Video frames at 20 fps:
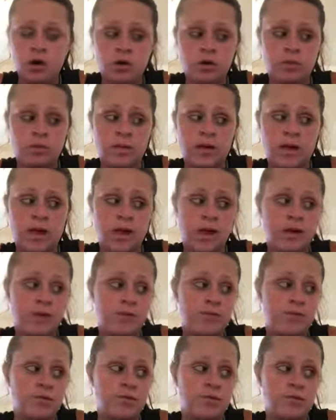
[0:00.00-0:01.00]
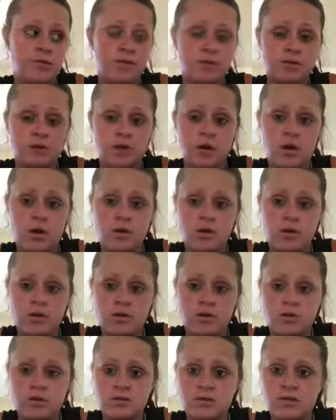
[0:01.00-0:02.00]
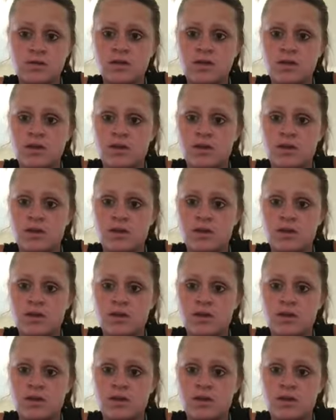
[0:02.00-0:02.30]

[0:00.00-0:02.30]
who might have little toddlers